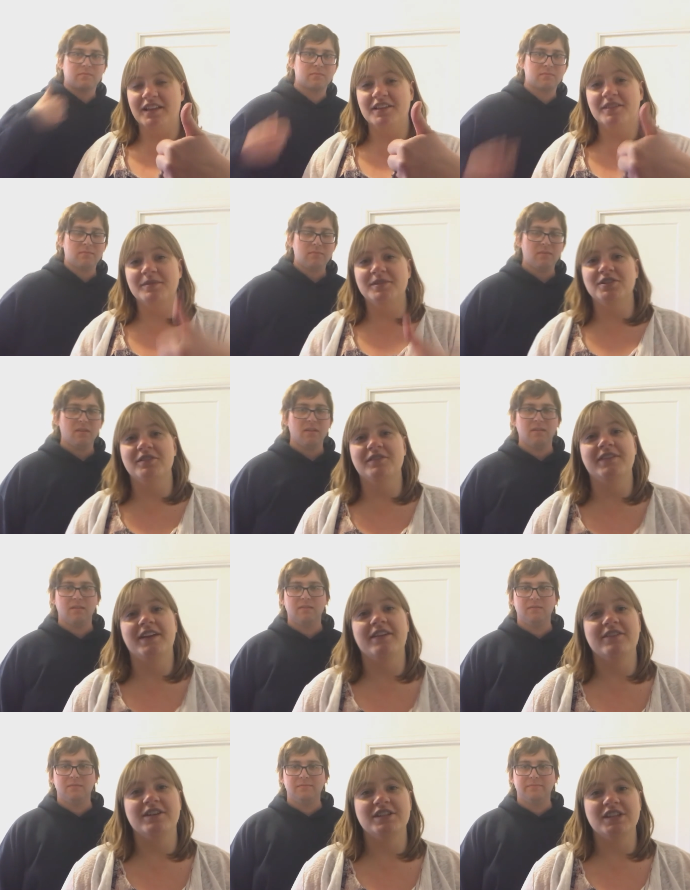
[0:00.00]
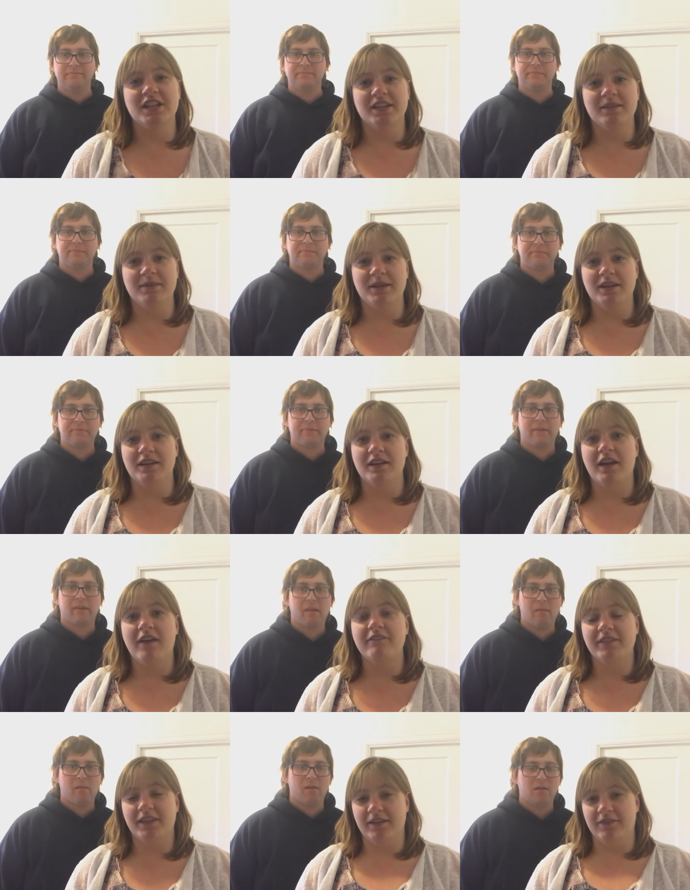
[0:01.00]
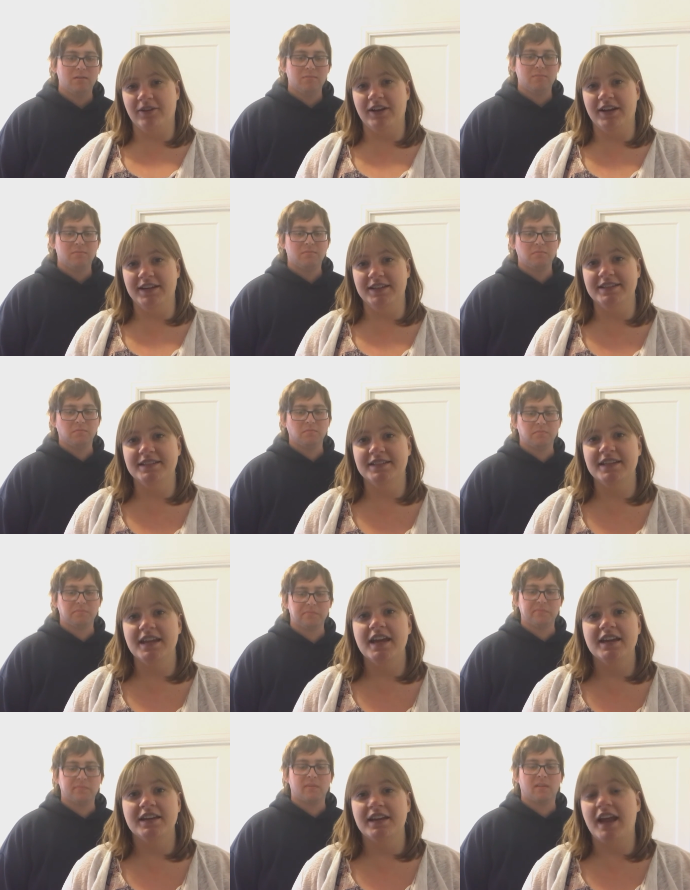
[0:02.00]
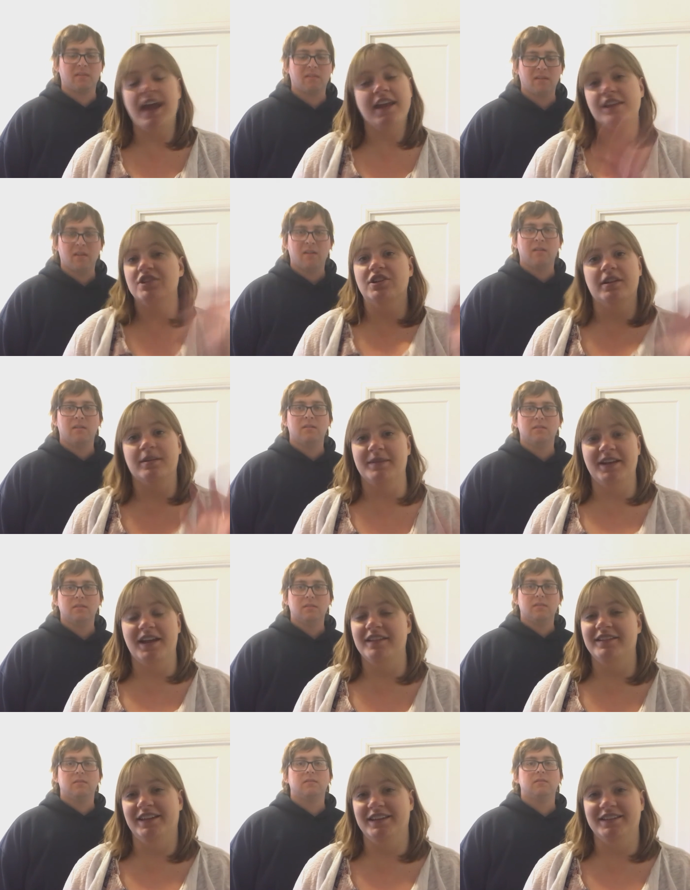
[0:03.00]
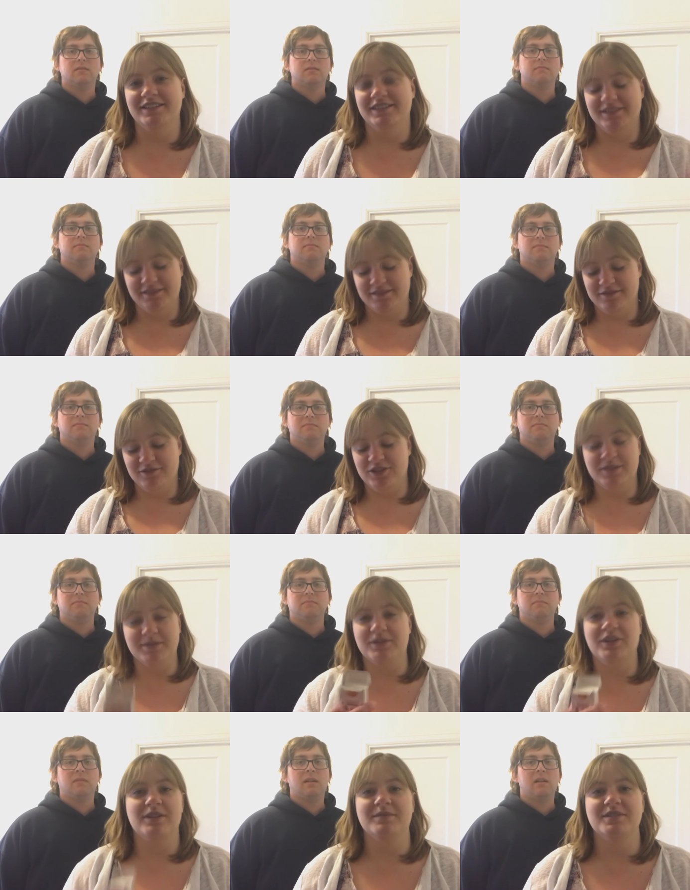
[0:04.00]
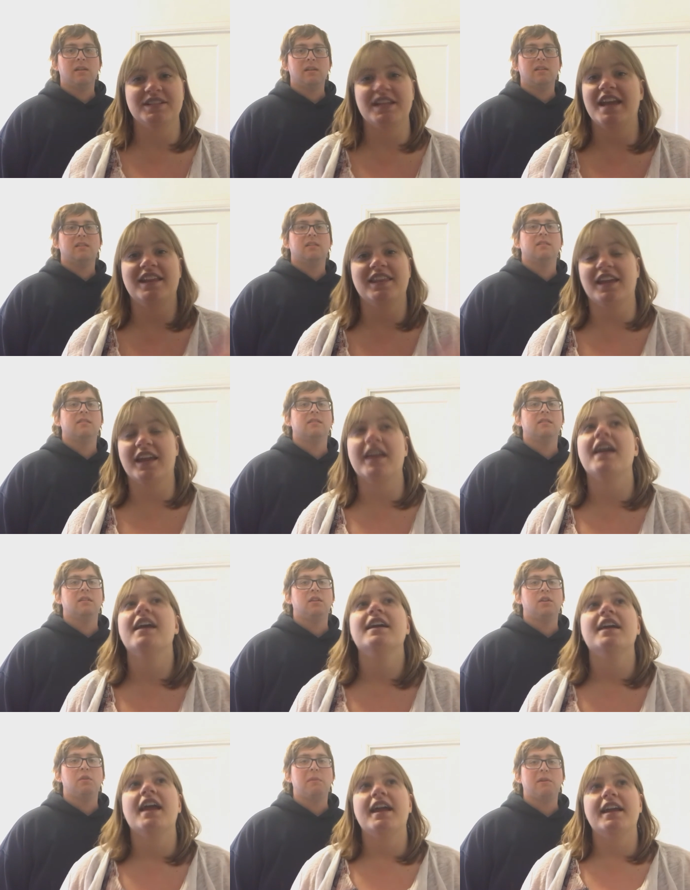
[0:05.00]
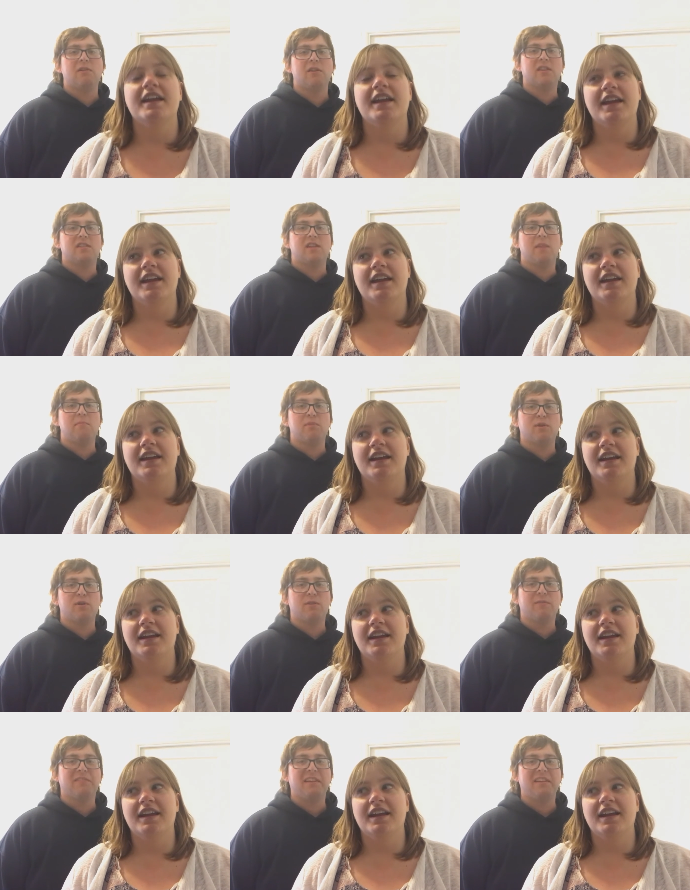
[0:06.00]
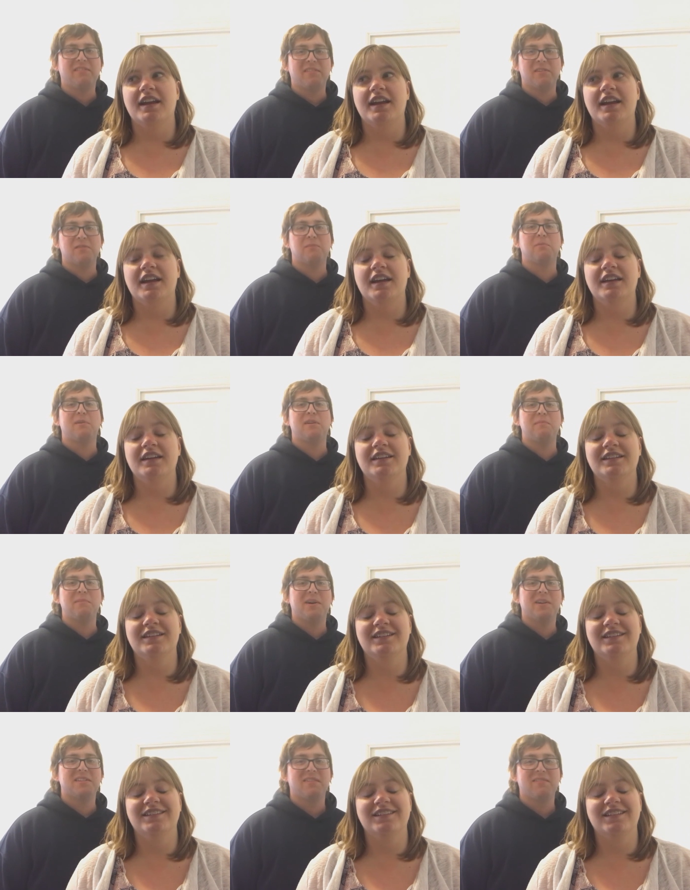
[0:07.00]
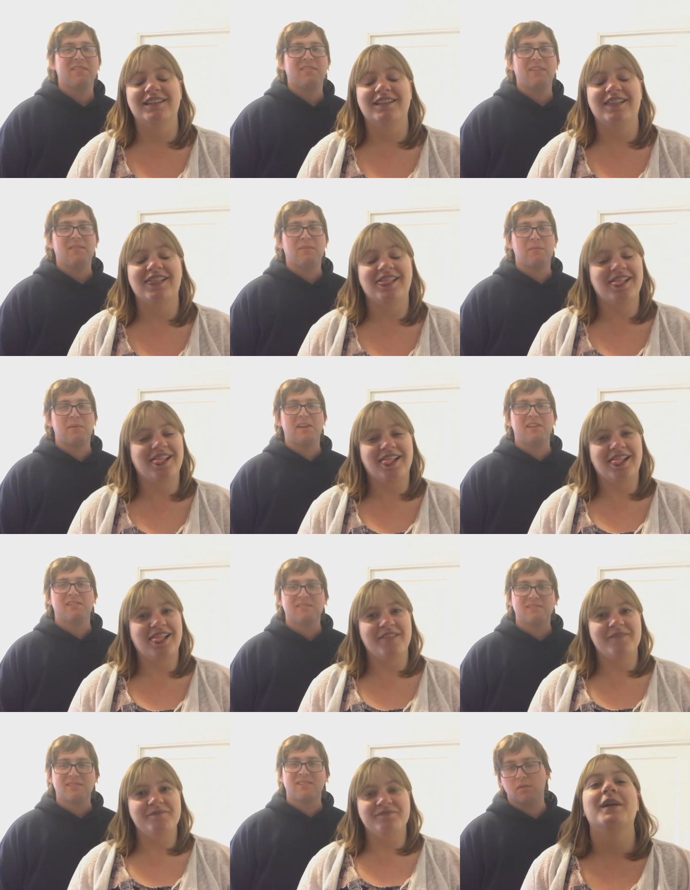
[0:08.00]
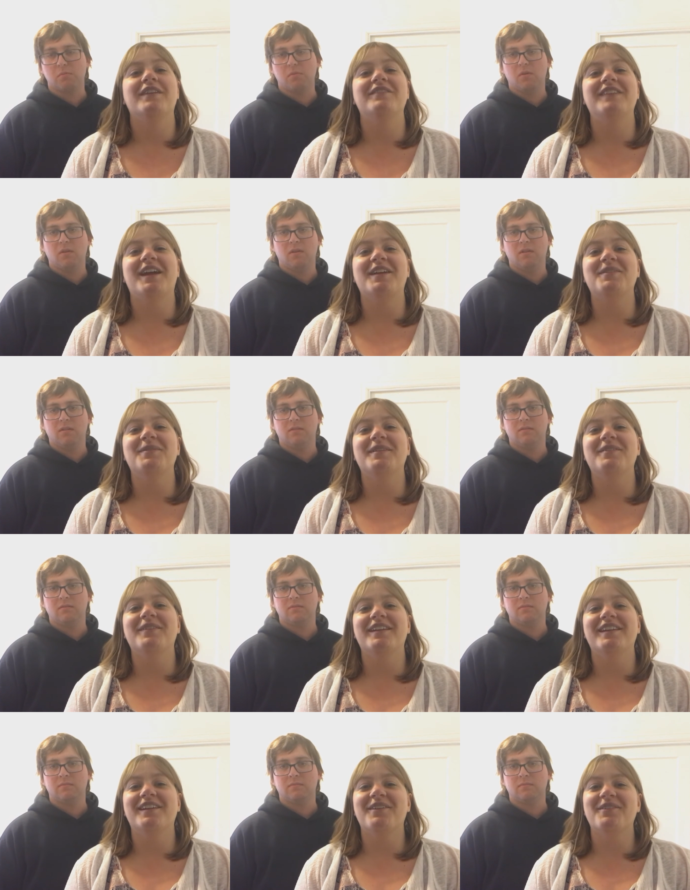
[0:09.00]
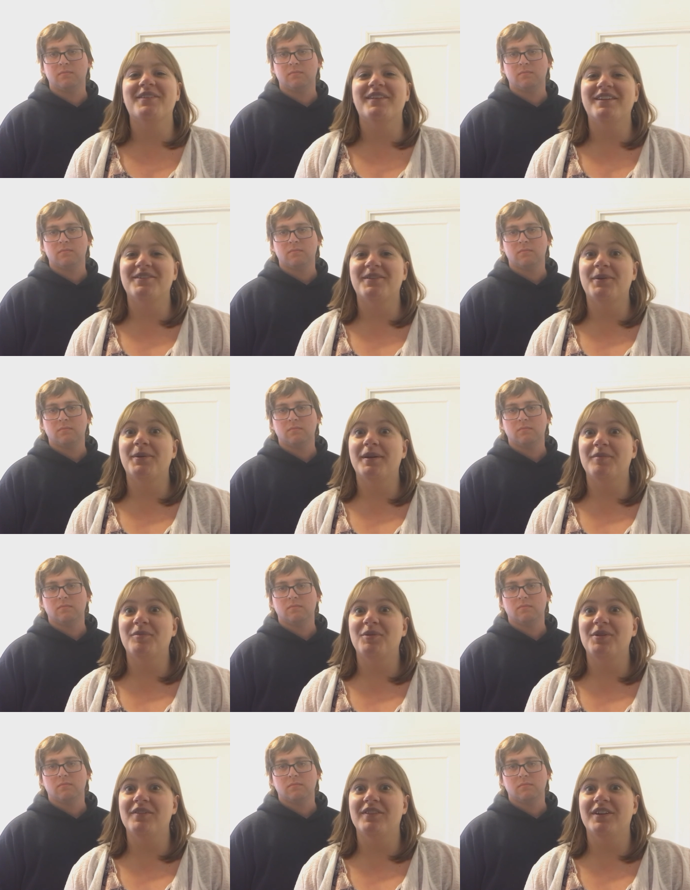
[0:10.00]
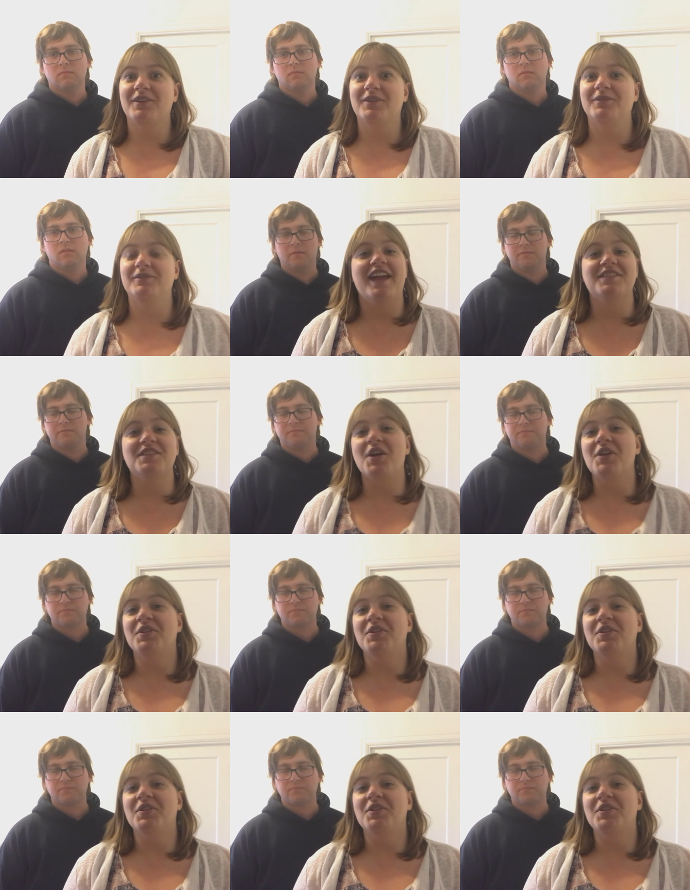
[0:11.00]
Speaker 1: Tell us what your favorite jelly bean flavor is. Any jelly bean, not like Krispy Kreme, just anything.
Speaker 2: You better not say booger flavored, Bertie Bott's every flavor beans.
Speaker 1: We have next week's ready to go, so here's a quick preview. It's